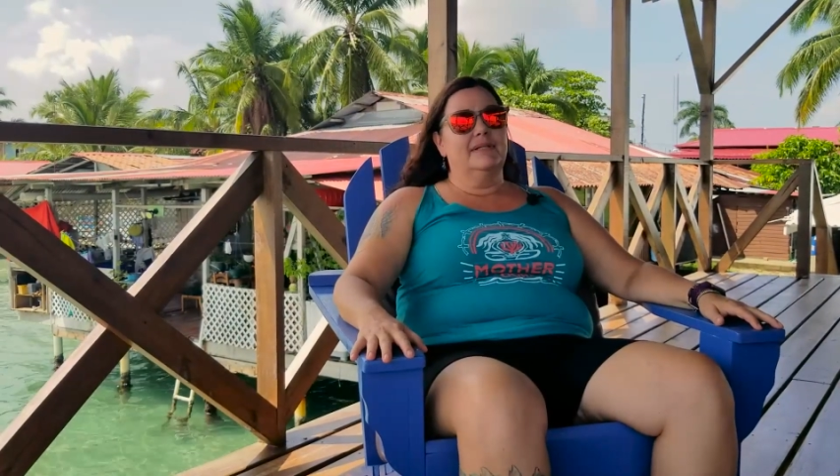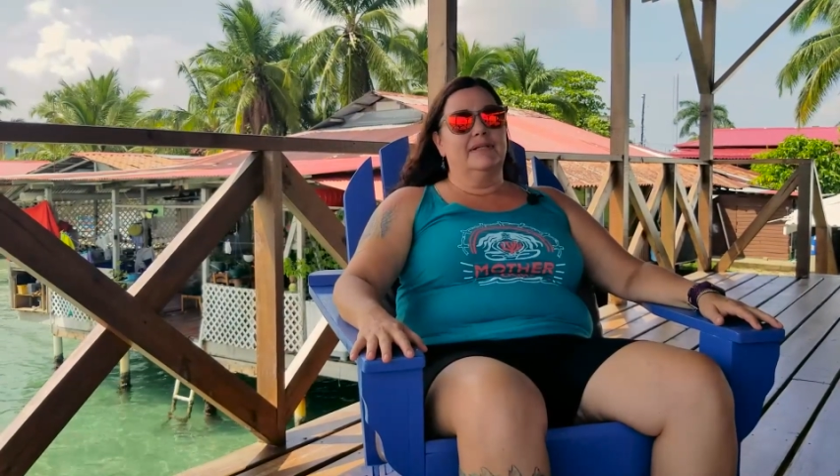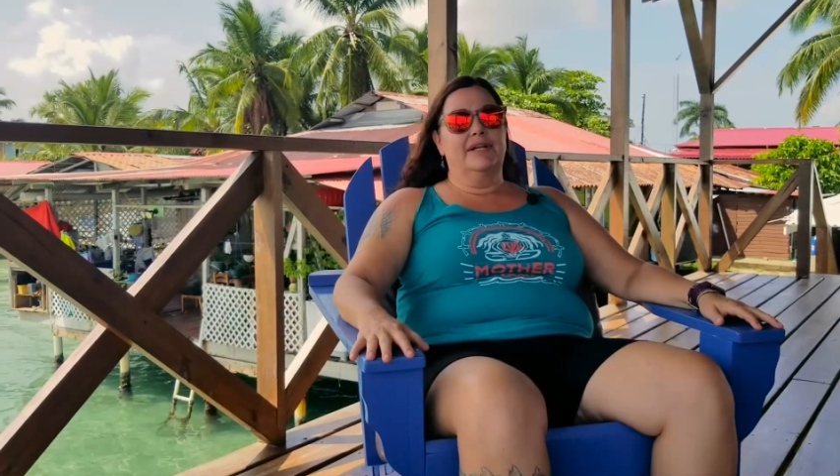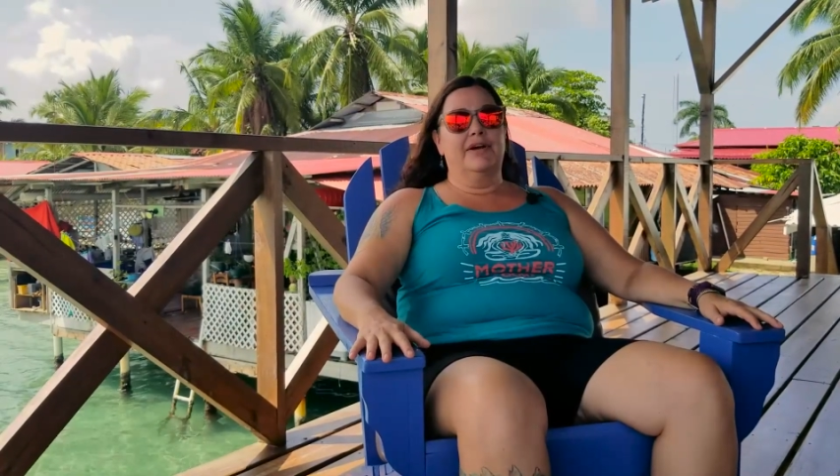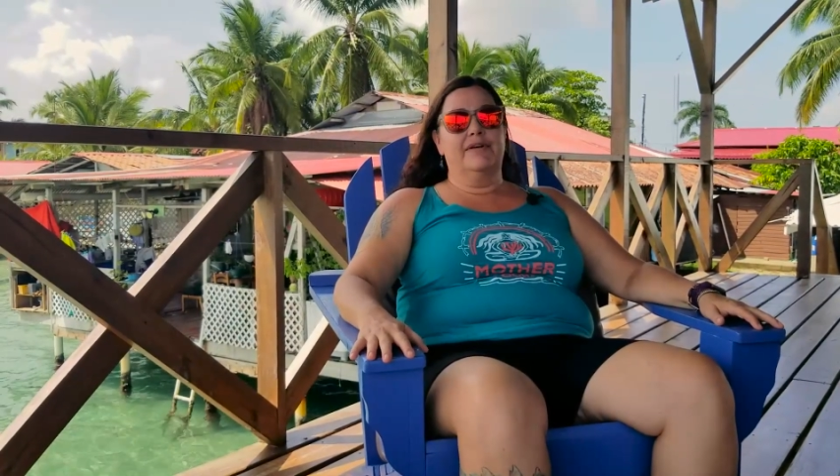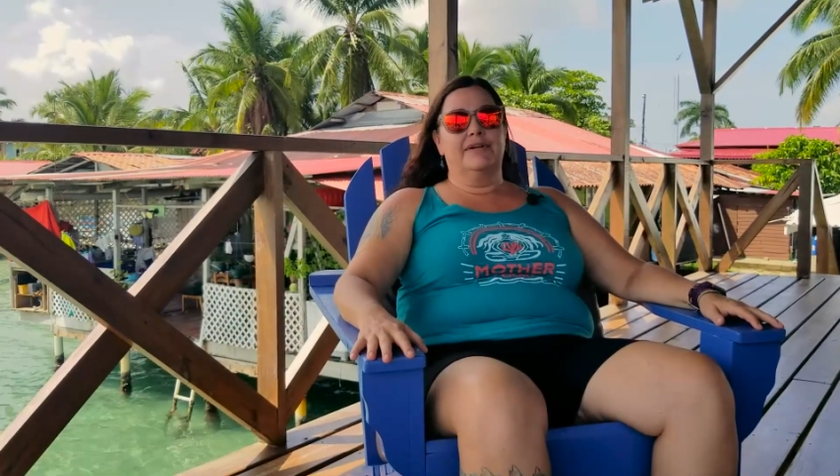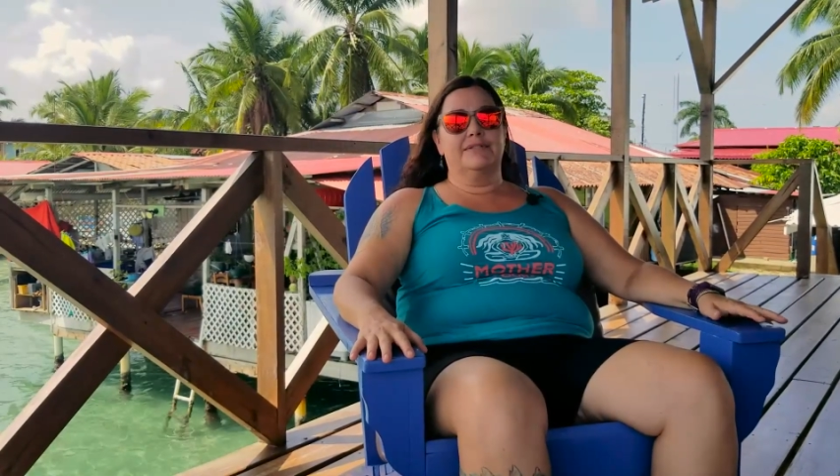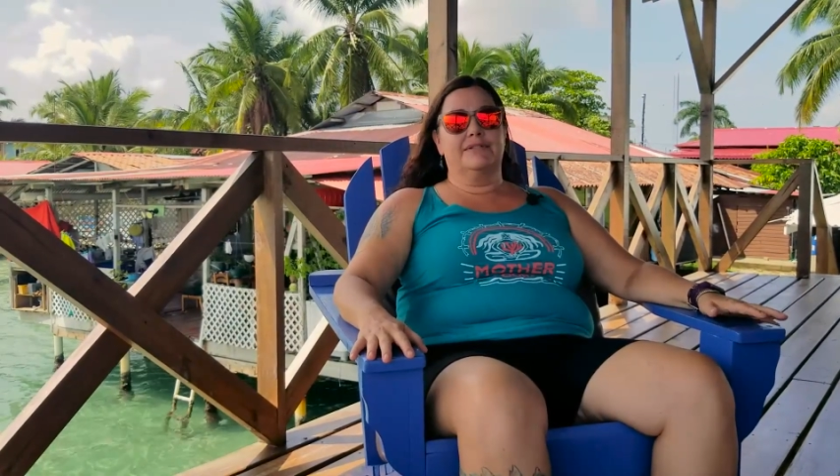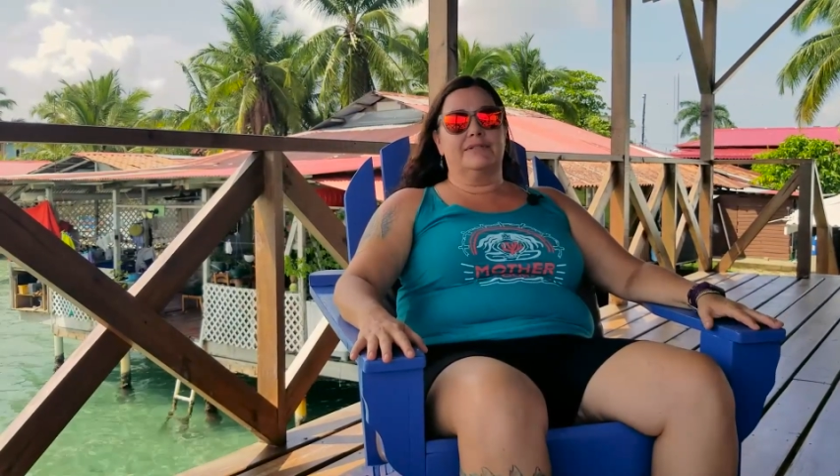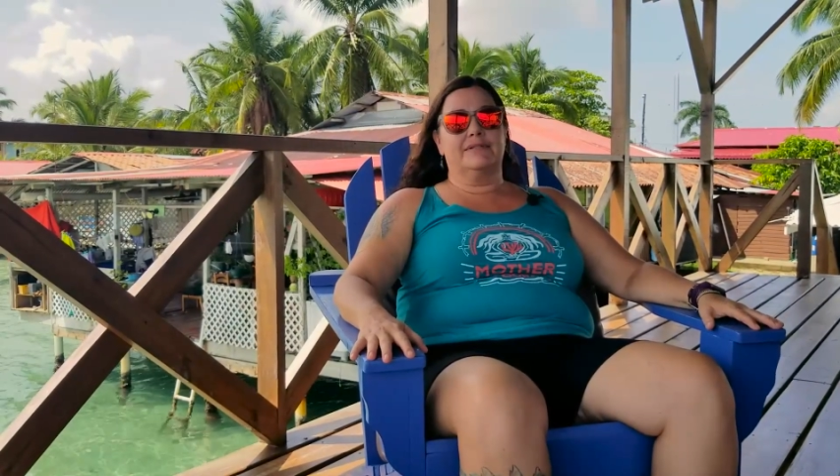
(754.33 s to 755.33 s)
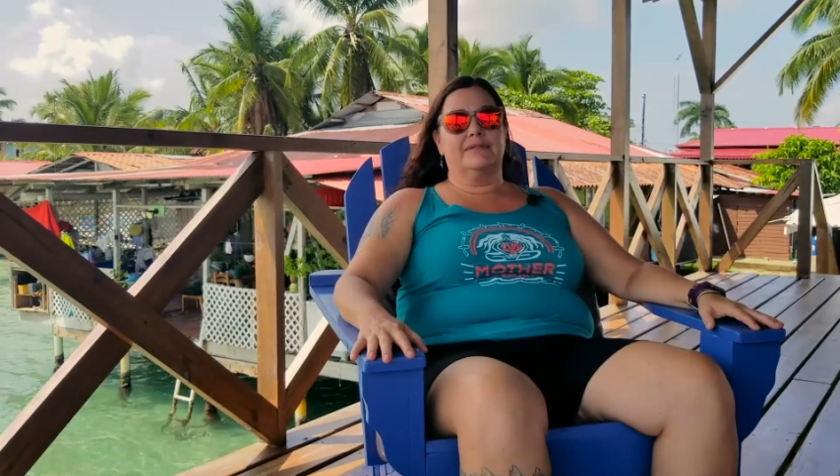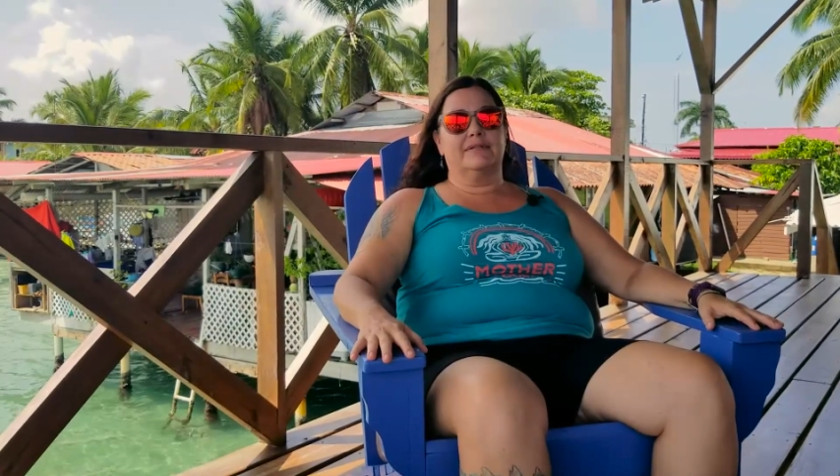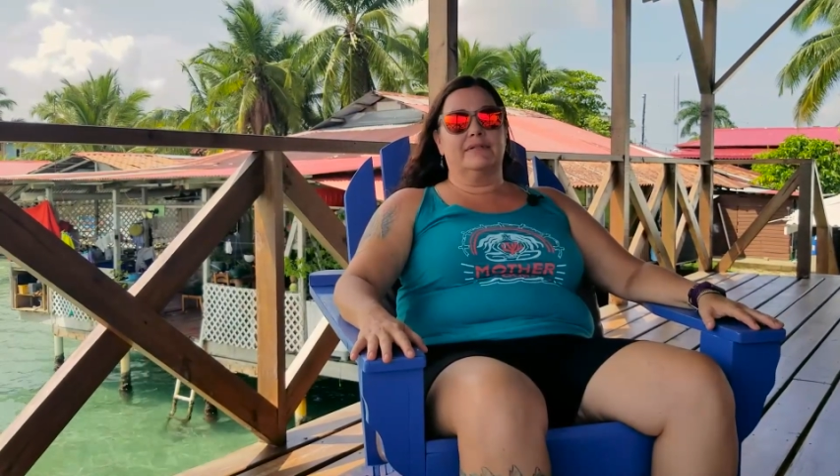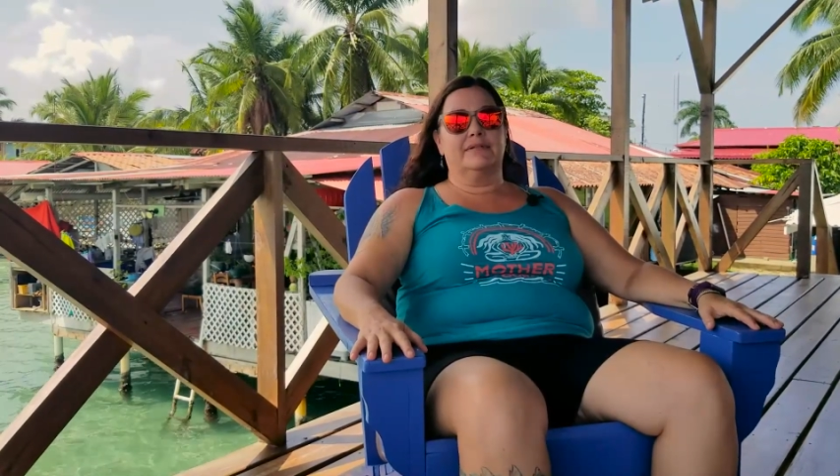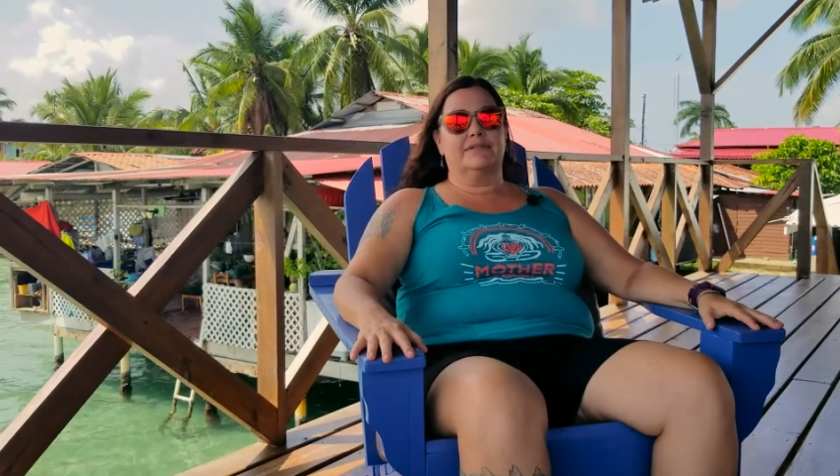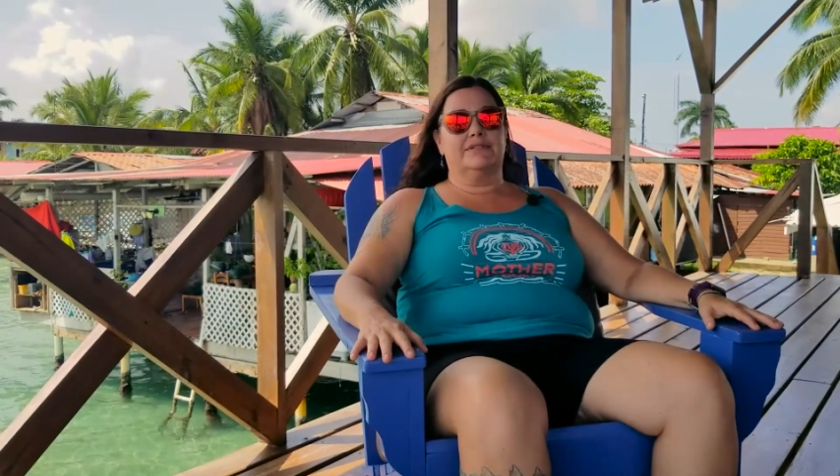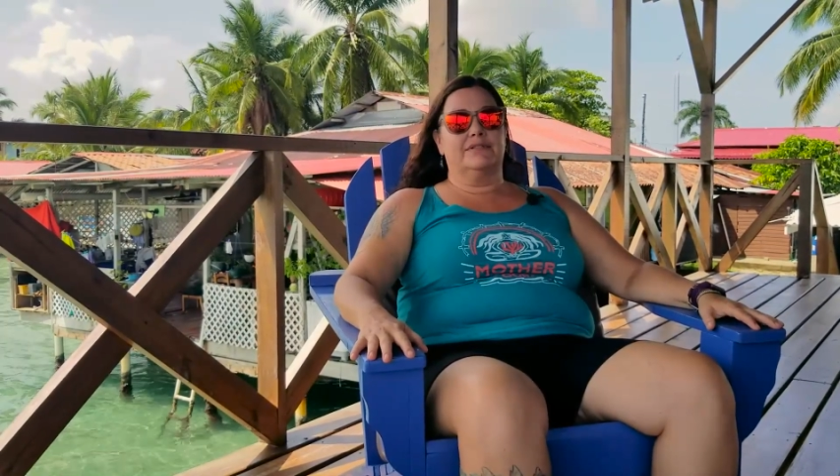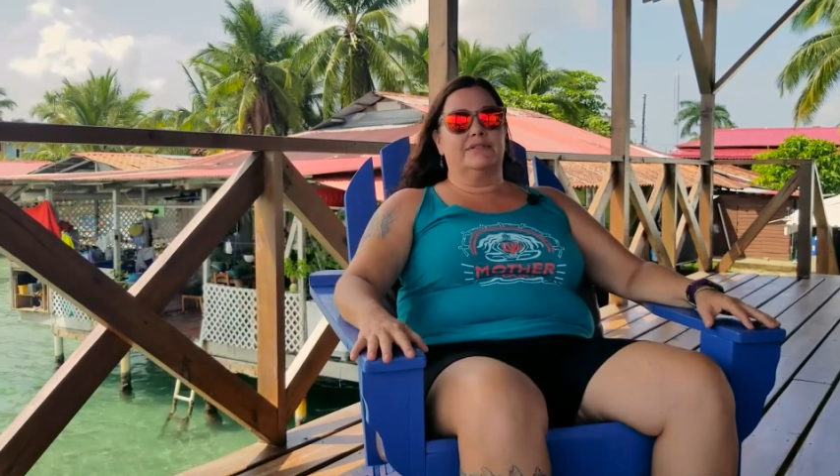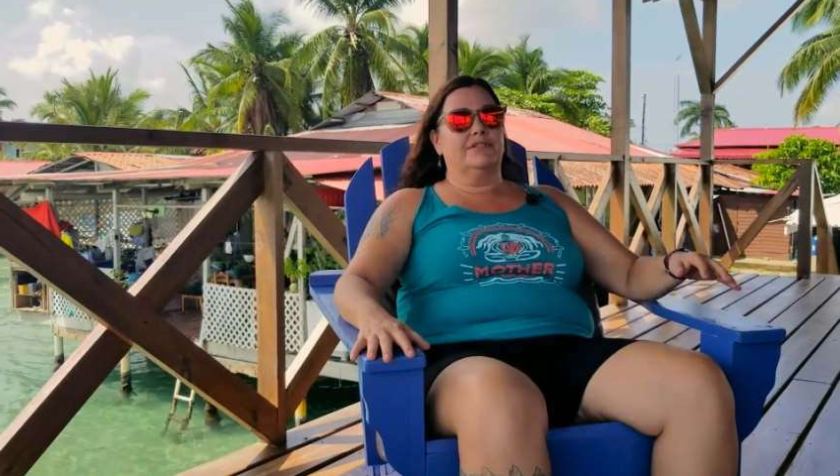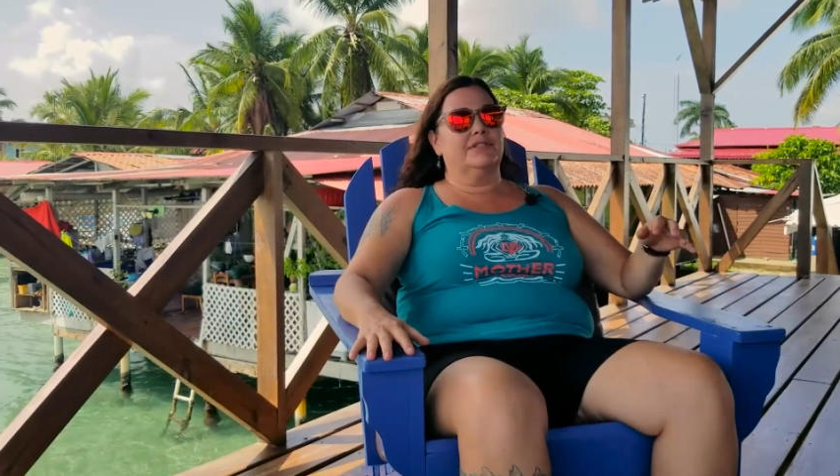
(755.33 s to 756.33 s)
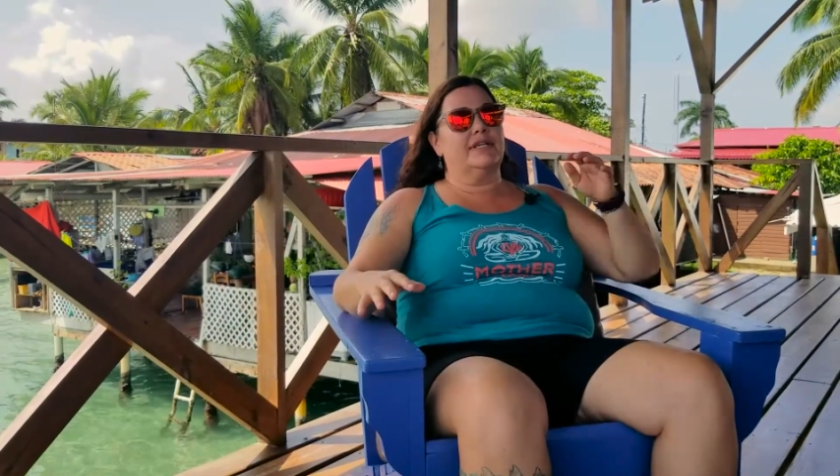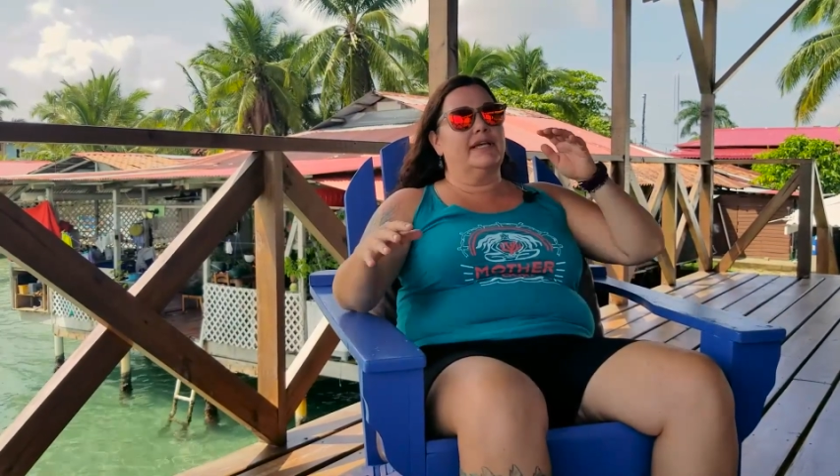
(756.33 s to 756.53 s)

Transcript: There's just